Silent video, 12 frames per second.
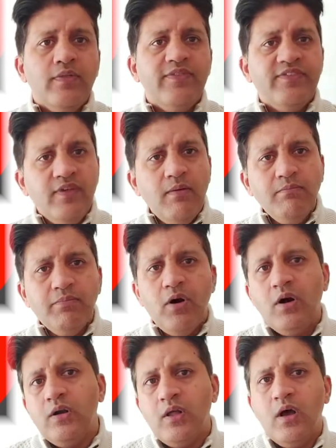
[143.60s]
some
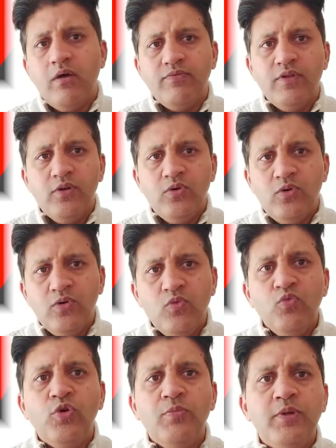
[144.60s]
part of the loan
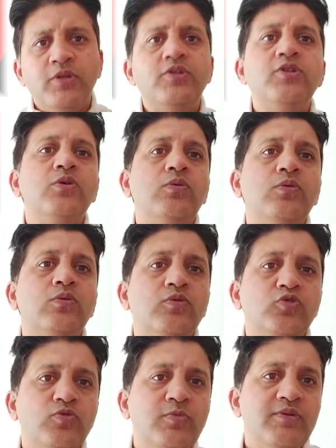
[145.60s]
would be due
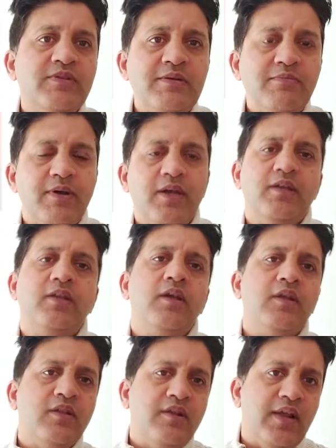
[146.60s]
to be repaid
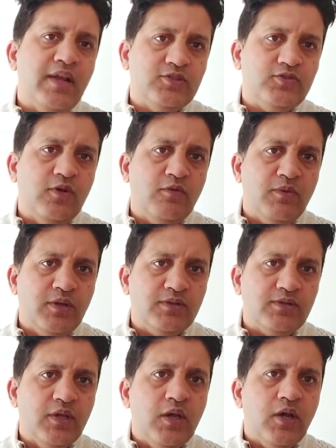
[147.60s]
in the next 12
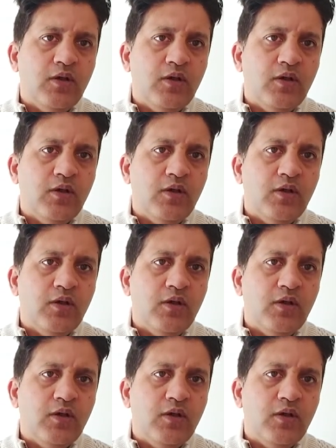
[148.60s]
months.